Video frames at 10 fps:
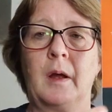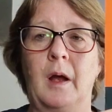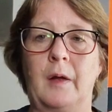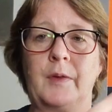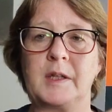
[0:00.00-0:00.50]

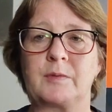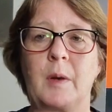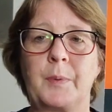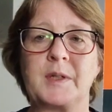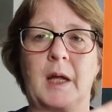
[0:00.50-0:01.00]
And this
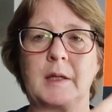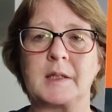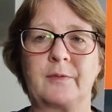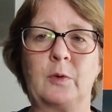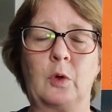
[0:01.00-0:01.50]
represents
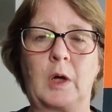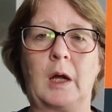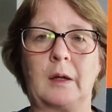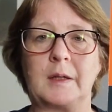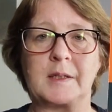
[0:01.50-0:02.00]
the 4
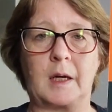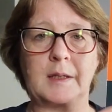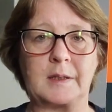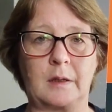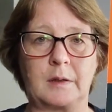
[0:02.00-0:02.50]
colours that I
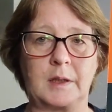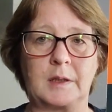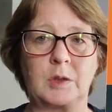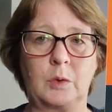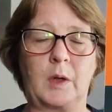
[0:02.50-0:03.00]
started
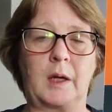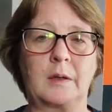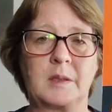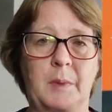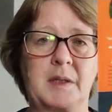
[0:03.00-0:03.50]
talking
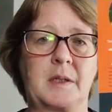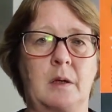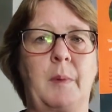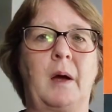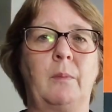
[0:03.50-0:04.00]
to my son
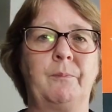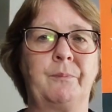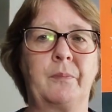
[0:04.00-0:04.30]
about.